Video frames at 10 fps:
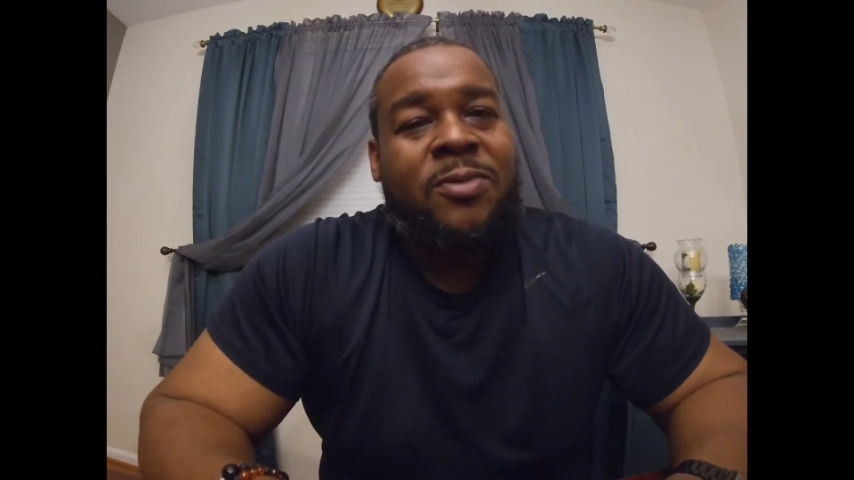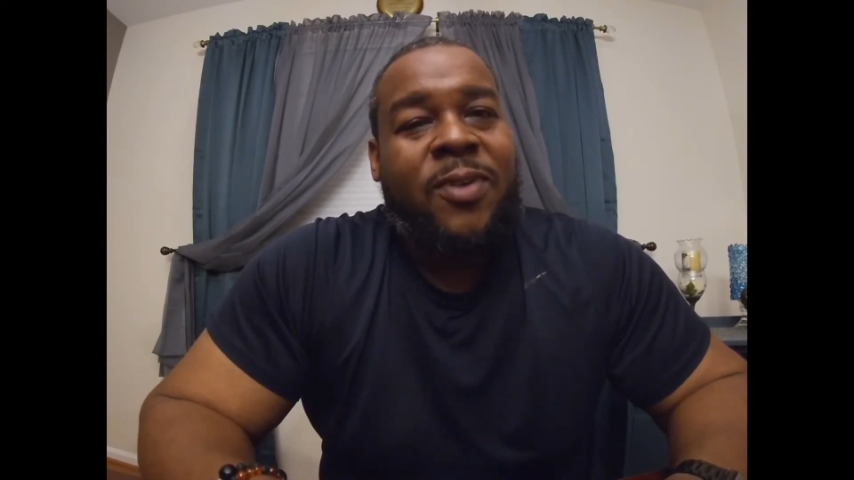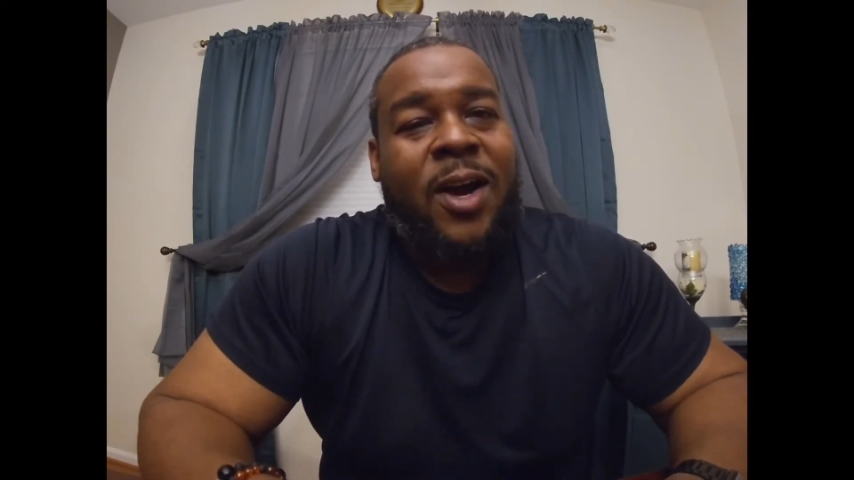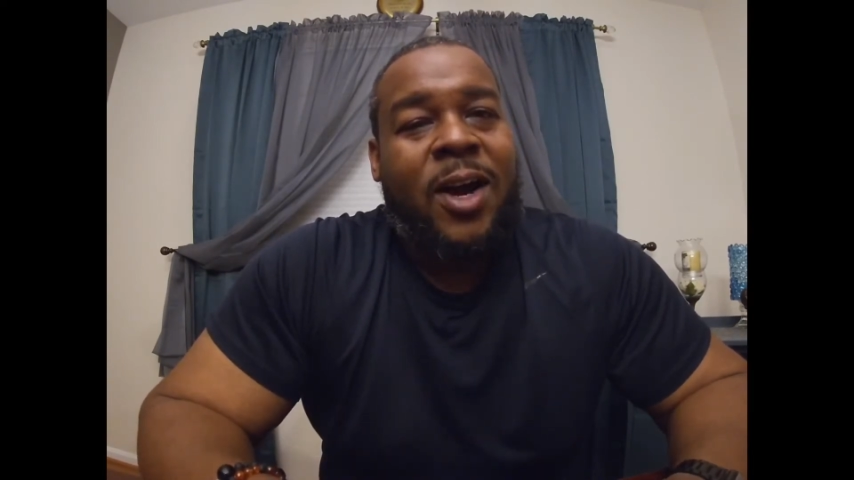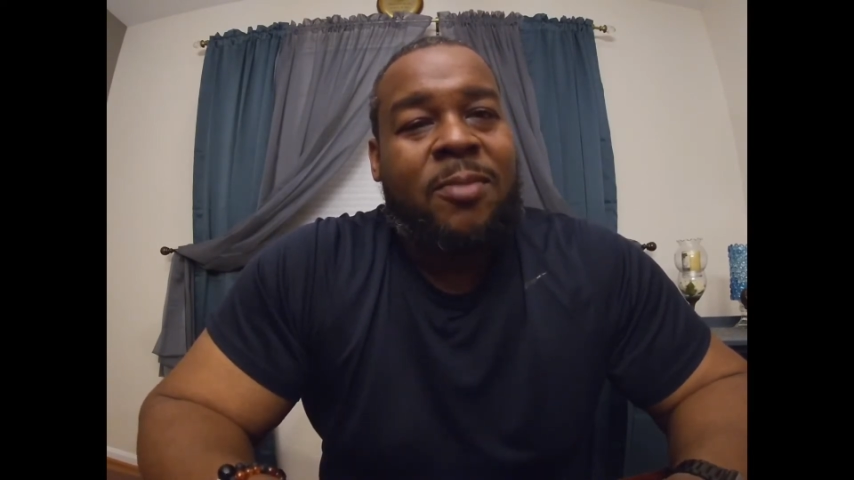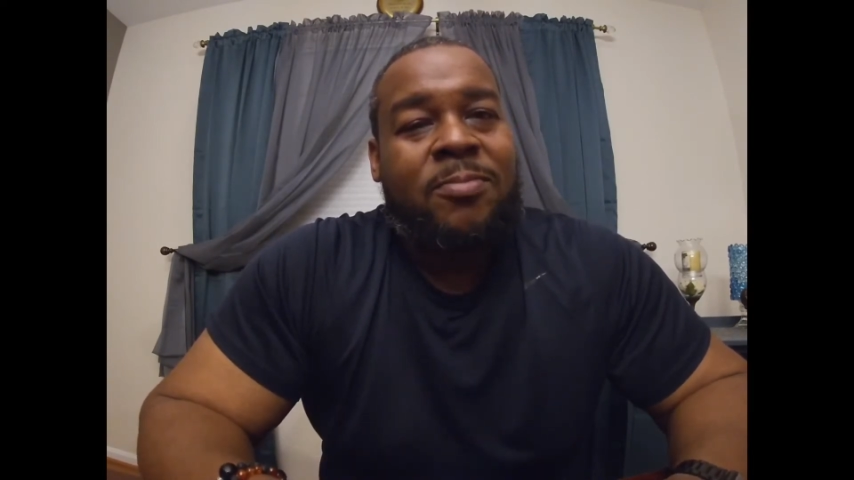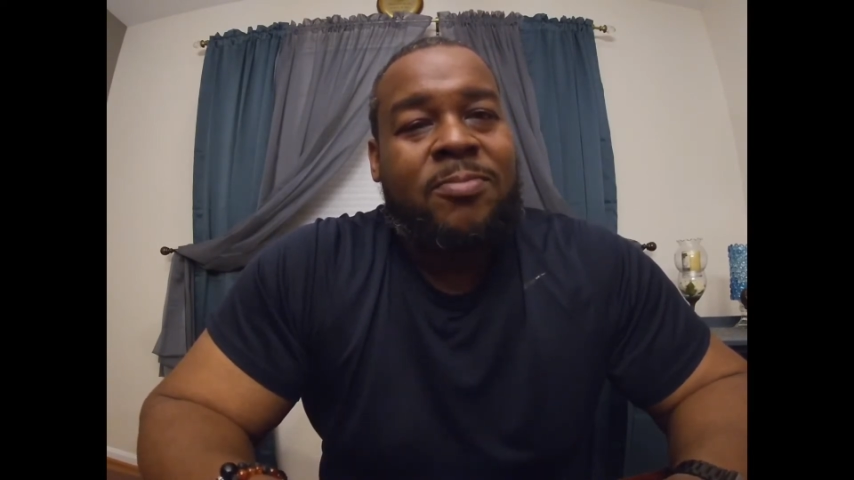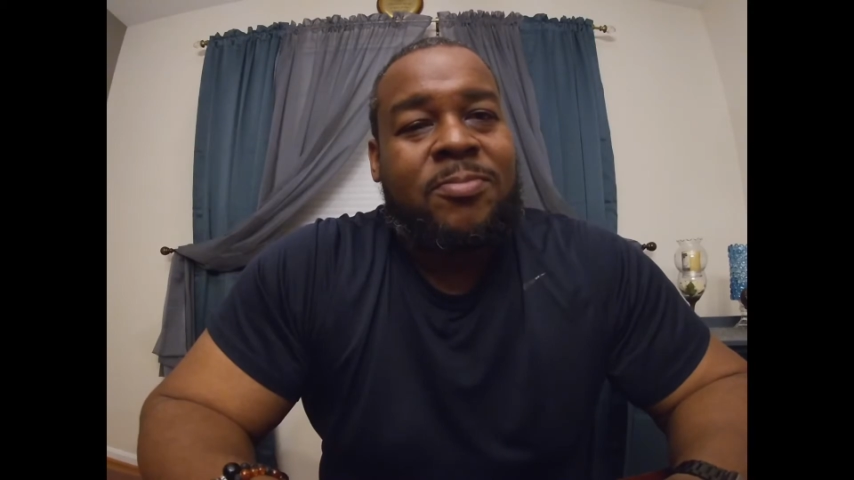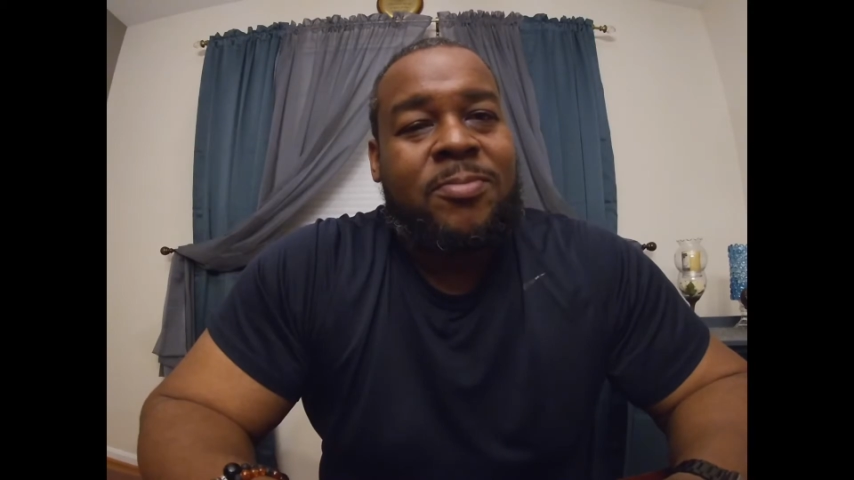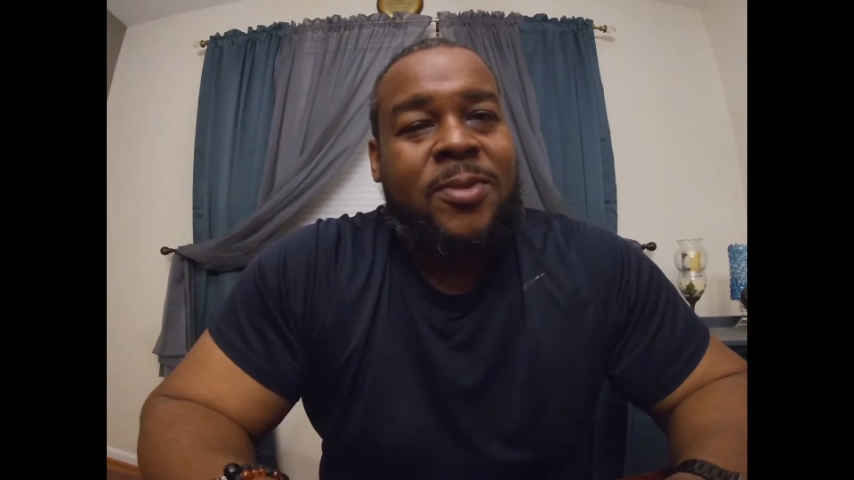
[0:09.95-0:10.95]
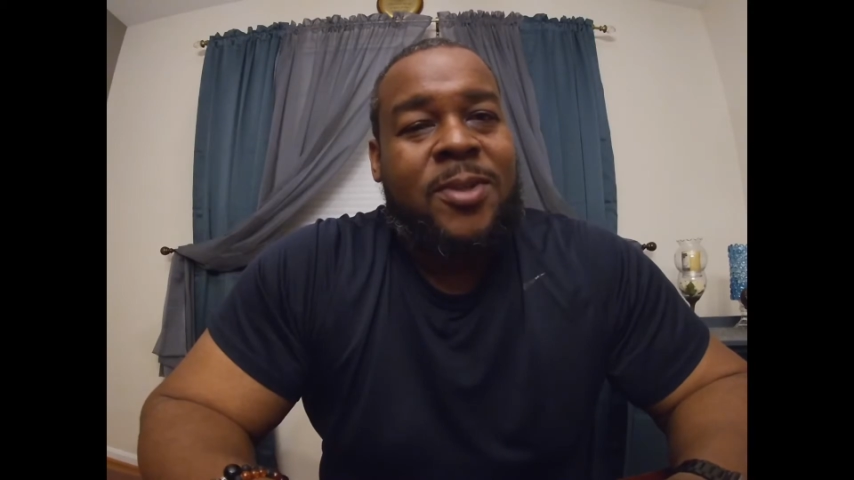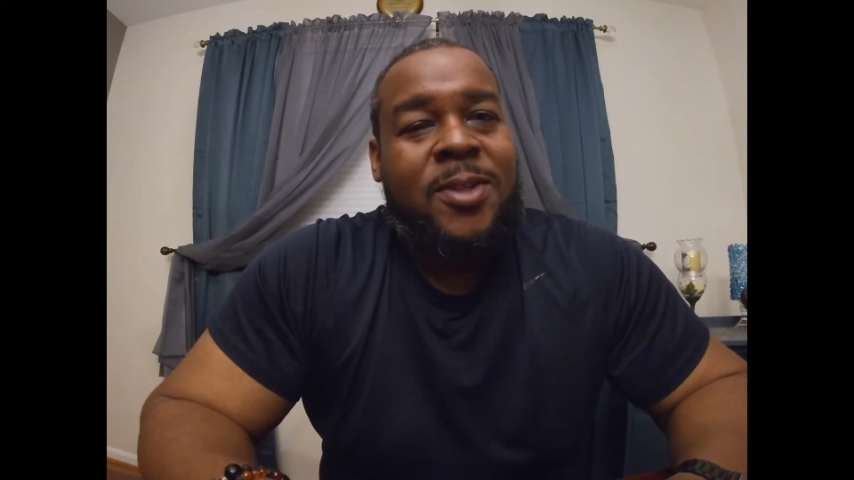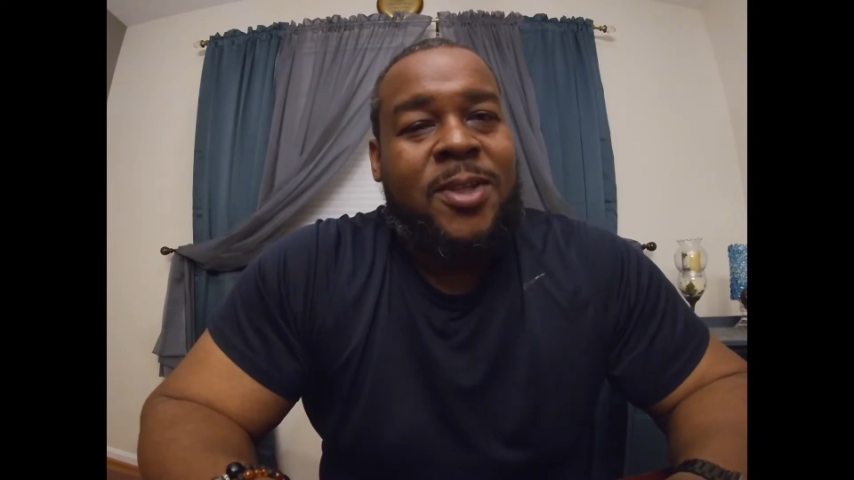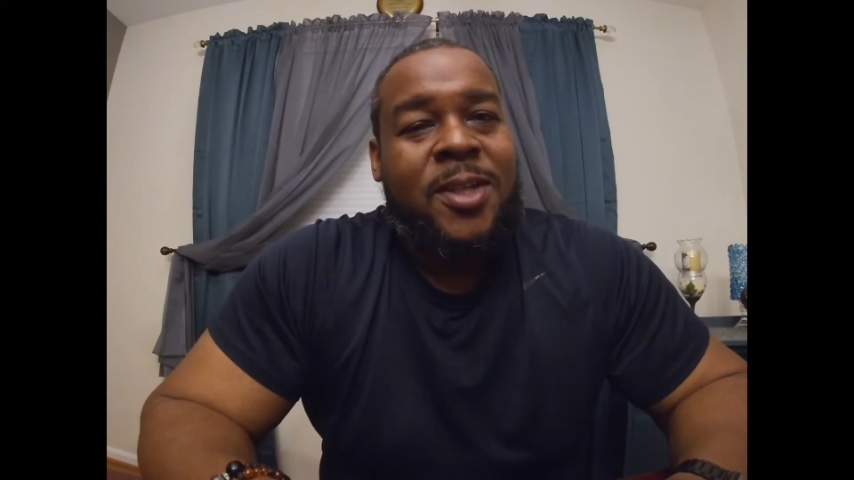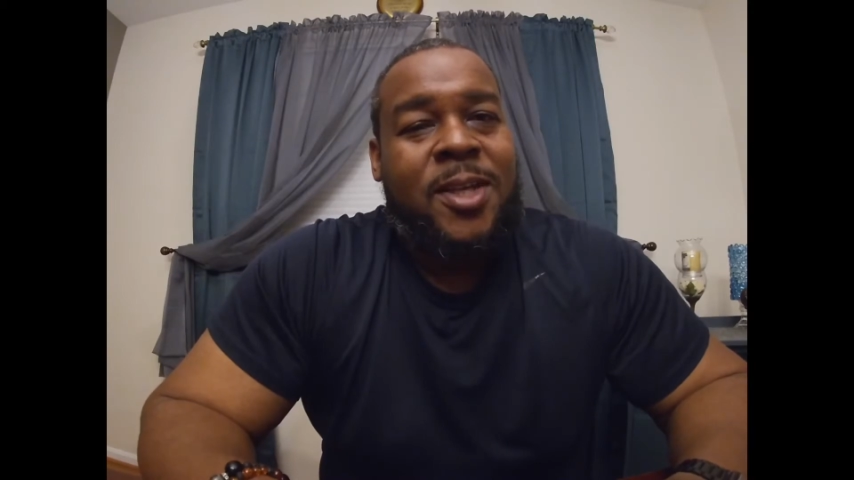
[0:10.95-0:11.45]
fob.
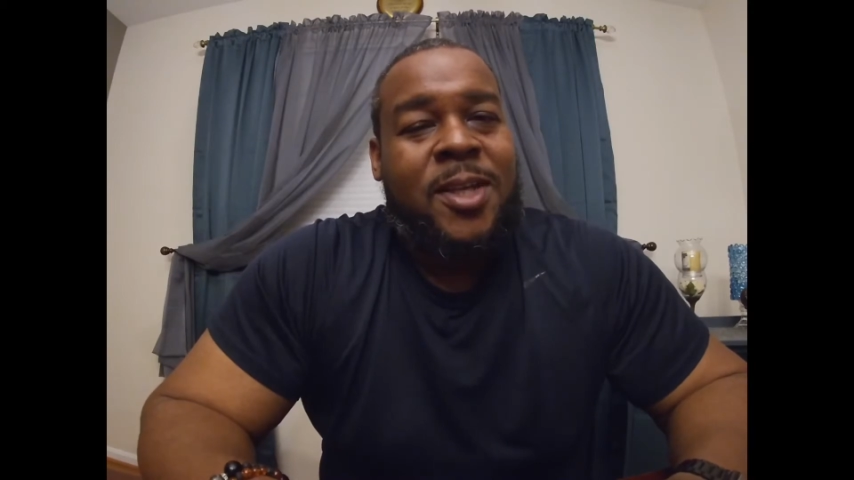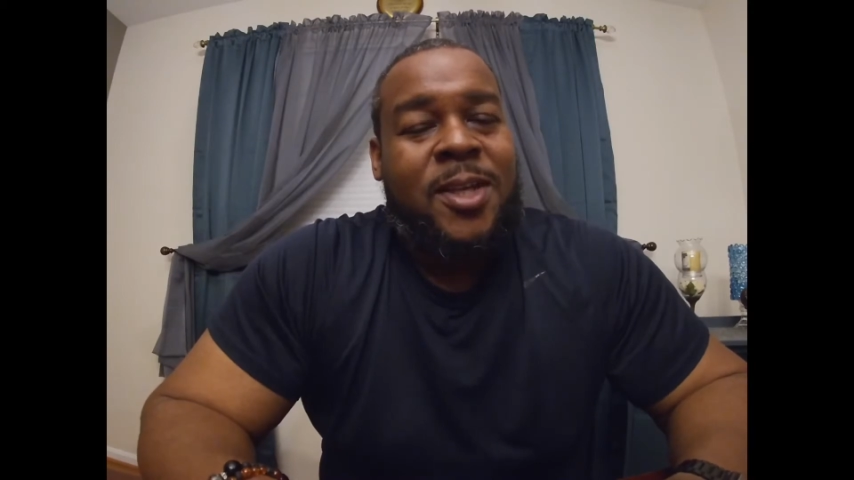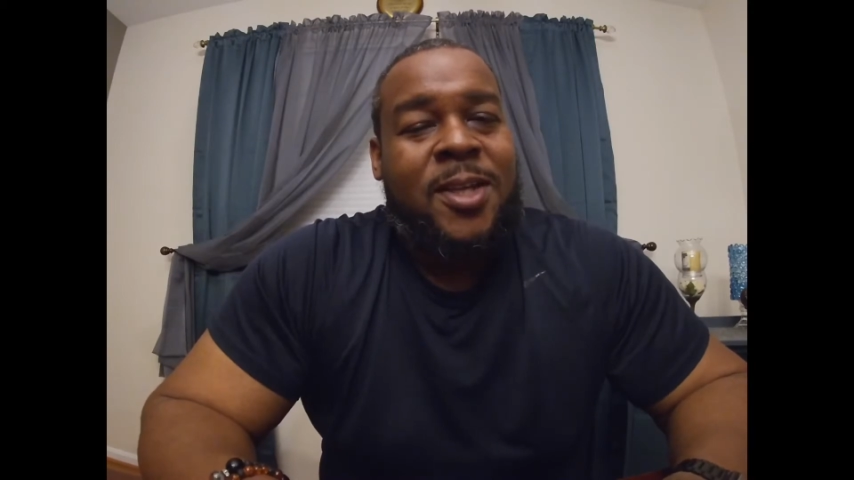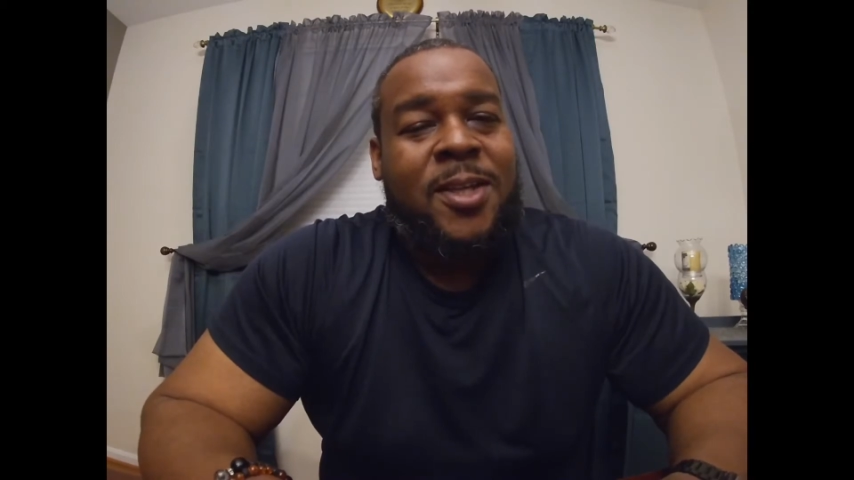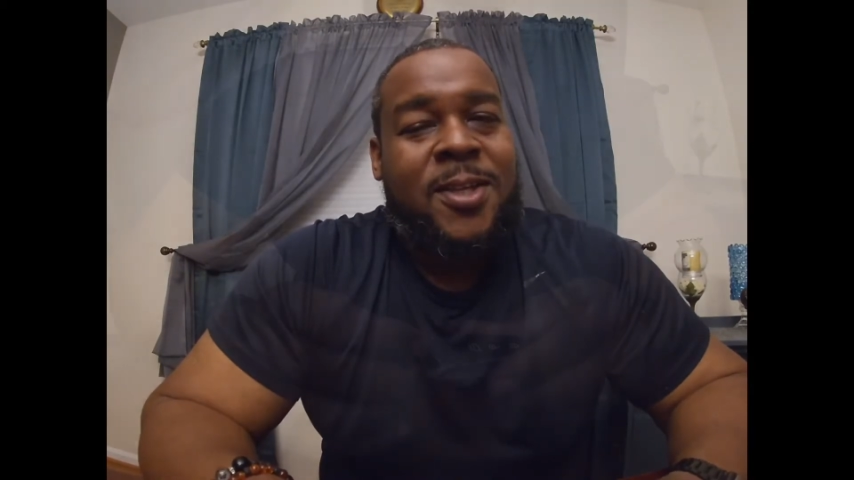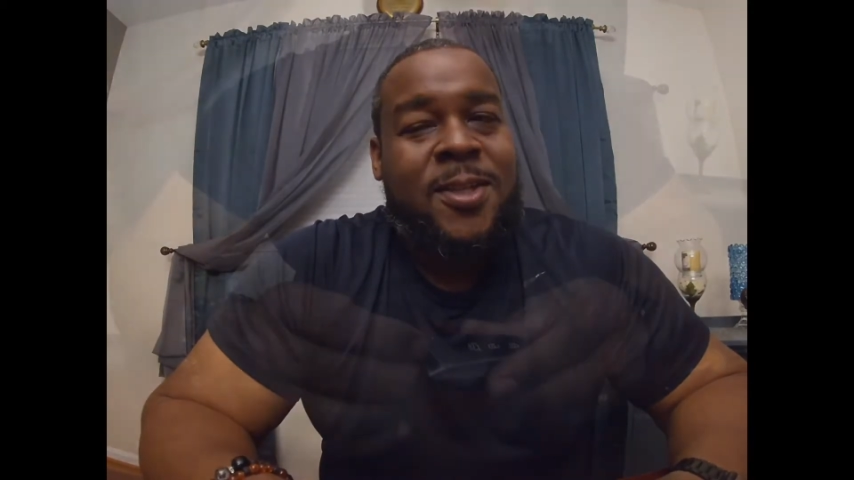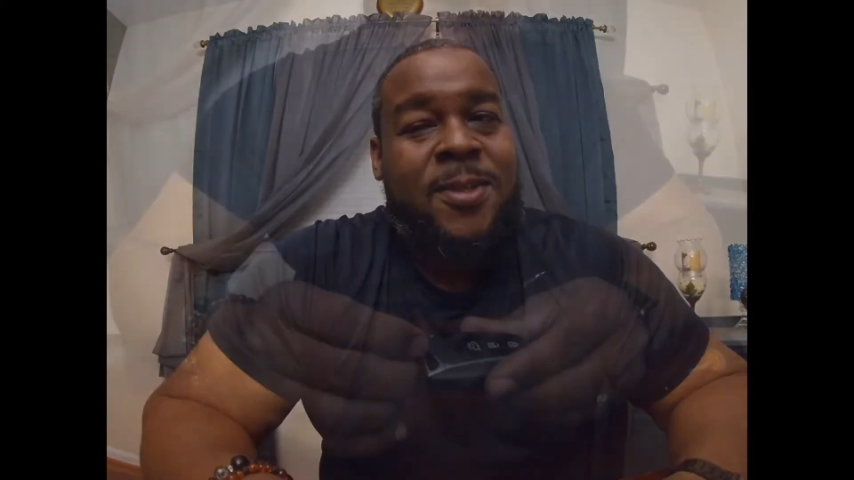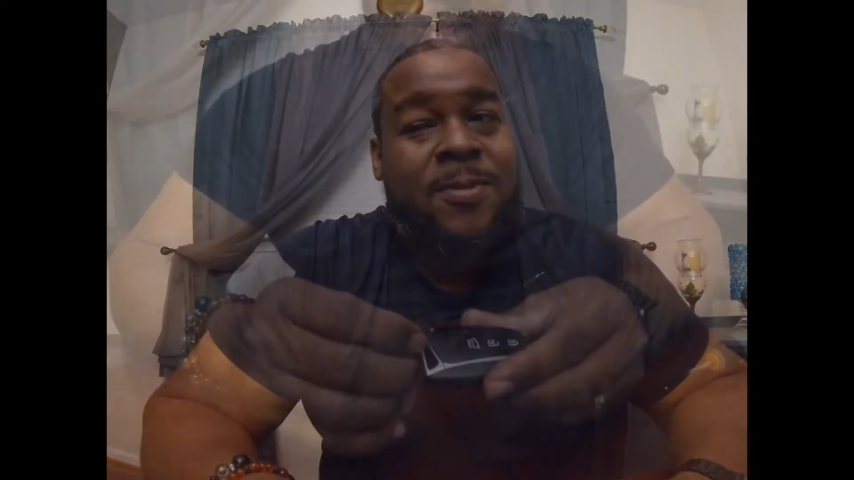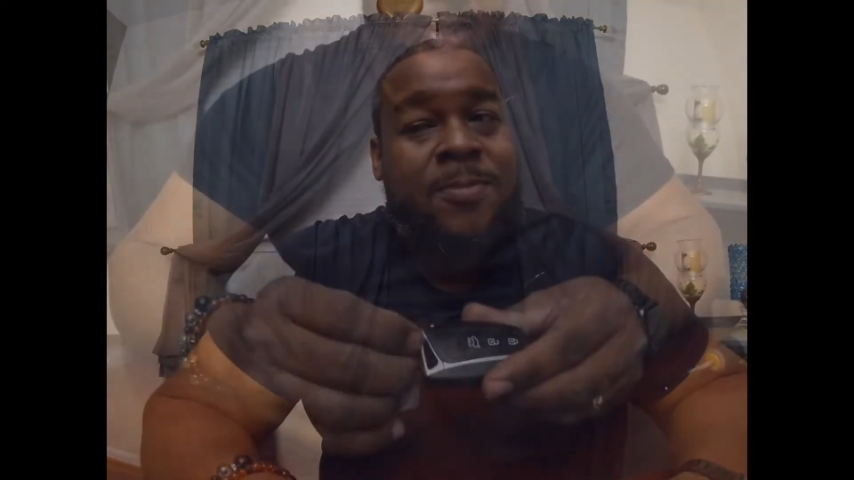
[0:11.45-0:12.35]
This particular